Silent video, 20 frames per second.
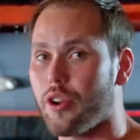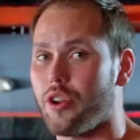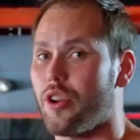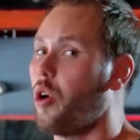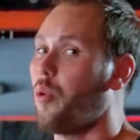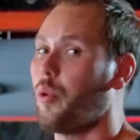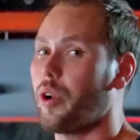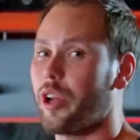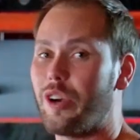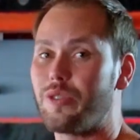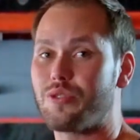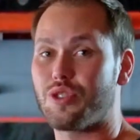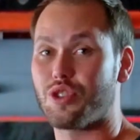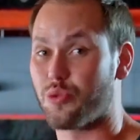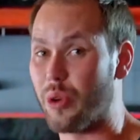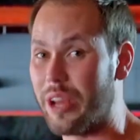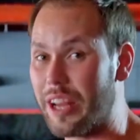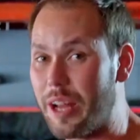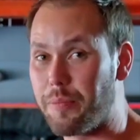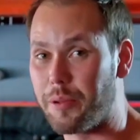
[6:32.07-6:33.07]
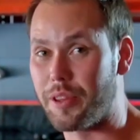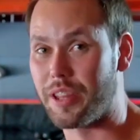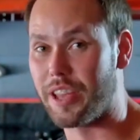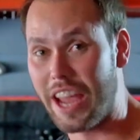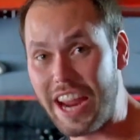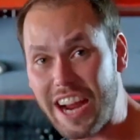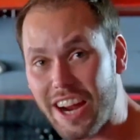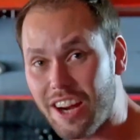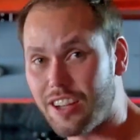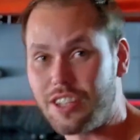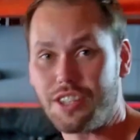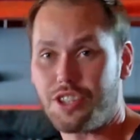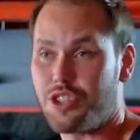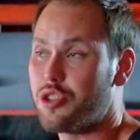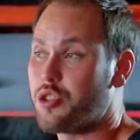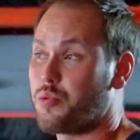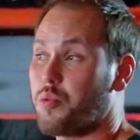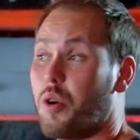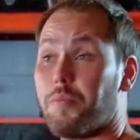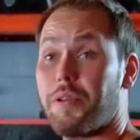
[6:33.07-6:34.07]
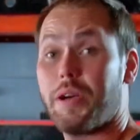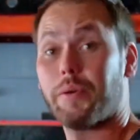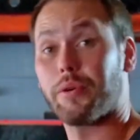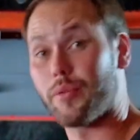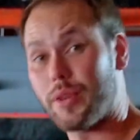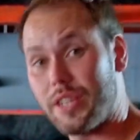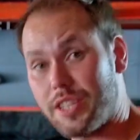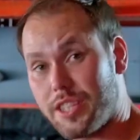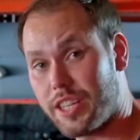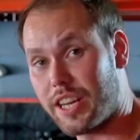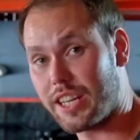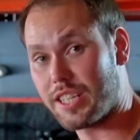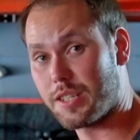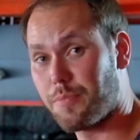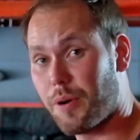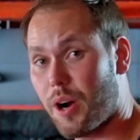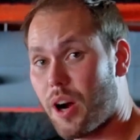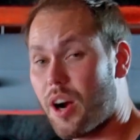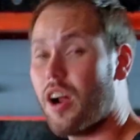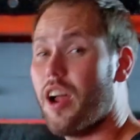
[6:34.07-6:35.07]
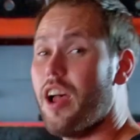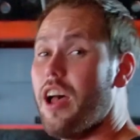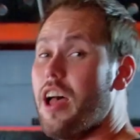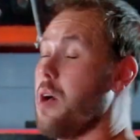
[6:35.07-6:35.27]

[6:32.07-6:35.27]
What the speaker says: You don't wanna go straight up in the air because you just won't be able to reach the next bar.